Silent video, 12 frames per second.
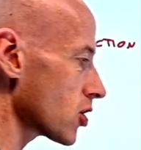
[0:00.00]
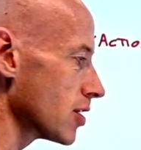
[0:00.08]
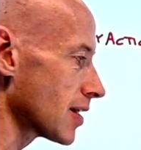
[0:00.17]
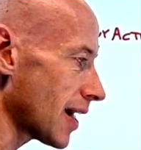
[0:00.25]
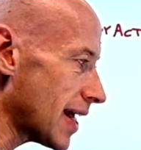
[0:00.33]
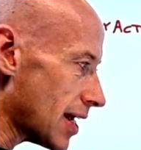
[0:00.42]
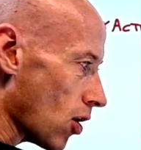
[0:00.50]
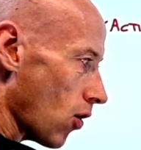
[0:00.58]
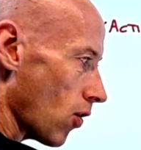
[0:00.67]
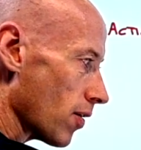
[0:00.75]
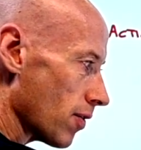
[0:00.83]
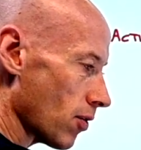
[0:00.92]
delete
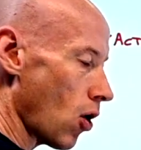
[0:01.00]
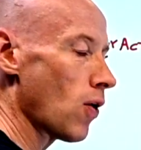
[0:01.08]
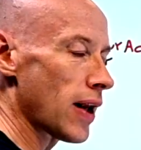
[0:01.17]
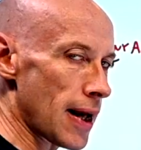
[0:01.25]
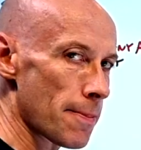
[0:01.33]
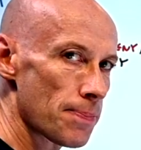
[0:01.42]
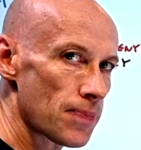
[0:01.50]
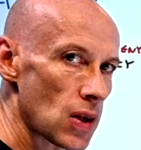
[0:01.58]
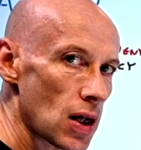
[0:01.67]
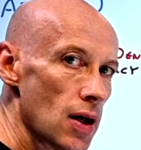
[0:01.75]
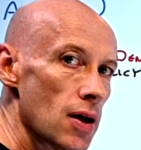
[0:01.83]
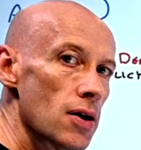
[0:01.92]
on it.
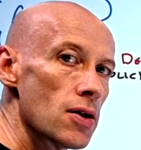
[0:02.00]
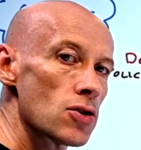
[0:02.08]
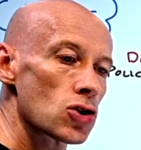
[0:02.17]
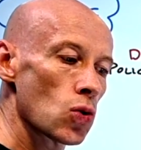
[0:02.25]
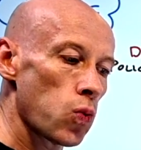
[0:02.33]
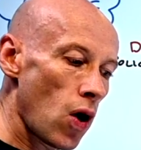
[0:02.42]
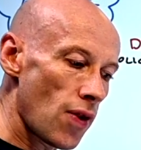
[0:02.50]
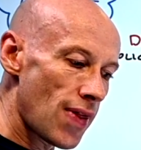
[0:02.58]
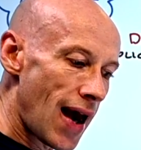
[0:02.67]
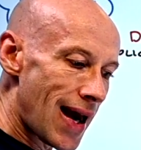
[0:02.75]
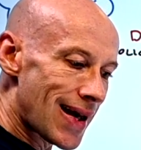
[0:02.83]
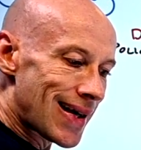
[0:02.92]
So what
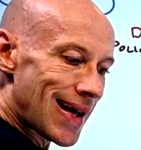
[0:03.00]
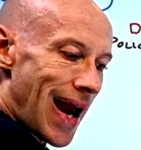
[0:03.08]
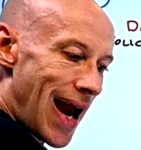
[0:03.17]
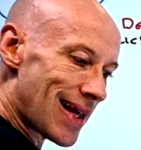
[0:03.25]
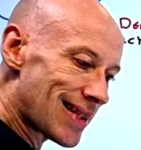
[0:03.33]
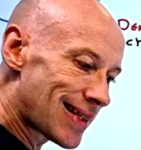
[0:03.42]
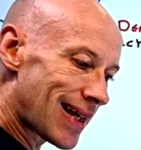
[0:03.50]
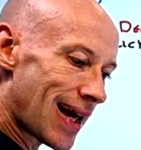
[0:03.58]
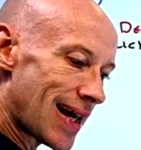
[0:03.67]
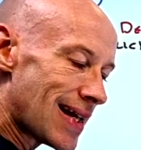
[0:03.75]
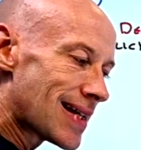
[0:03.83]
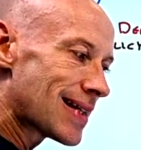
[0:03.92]
that
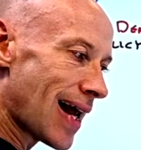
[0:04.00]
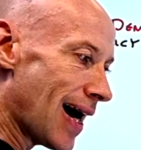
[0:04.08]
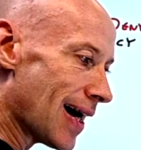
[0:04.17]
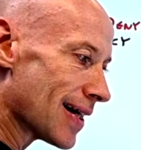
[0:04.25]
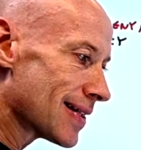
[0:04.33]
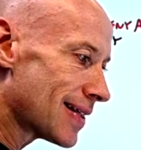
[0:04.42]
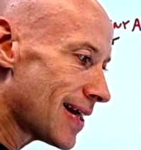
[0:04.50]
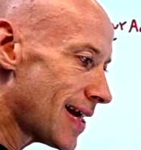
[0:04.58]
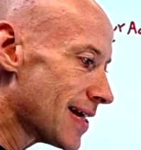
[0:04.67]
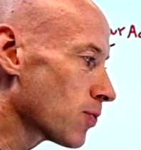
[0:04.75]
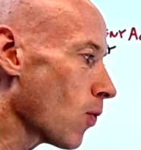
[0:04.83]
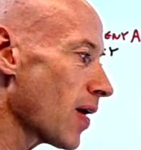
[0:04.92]
cascade does
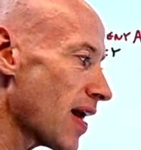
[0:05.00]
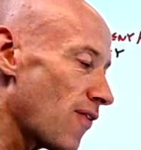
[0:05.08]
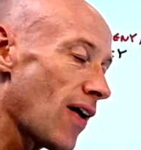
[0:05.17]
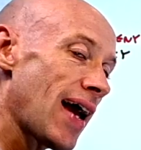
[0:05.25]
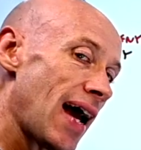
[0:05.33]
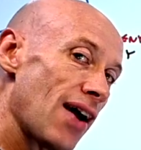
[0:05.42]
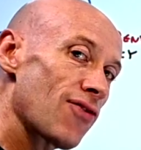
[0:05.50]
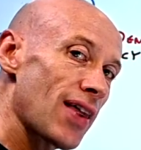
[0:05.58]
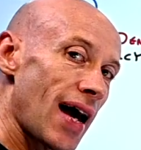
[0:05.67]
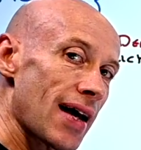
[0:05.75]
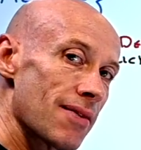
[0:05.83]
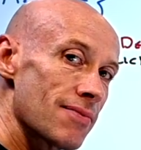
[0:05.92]
is, well, if I have
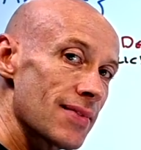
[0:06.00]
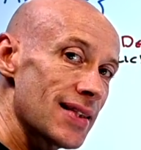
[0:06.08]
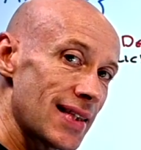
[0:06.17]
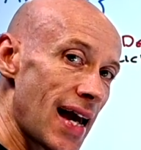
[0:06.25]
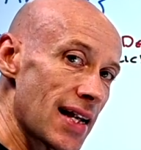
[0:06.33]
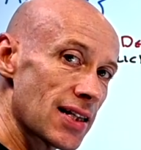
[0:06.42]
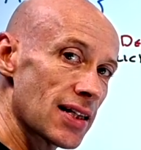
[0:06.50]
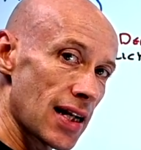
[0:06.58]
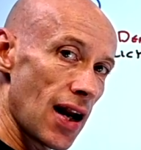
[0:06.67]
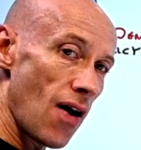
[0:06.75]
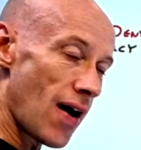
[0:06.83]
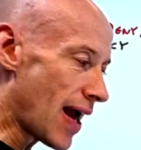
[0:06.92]
that set to
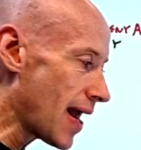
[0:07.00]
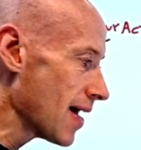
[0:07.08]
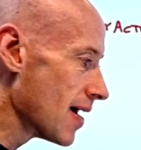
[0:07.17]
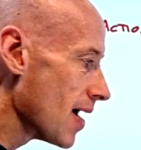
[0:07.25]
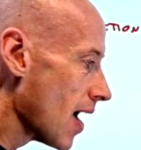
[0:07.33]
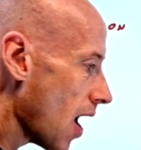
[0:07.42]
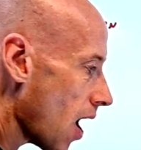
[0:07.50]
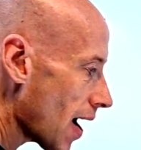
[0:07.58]
deny, I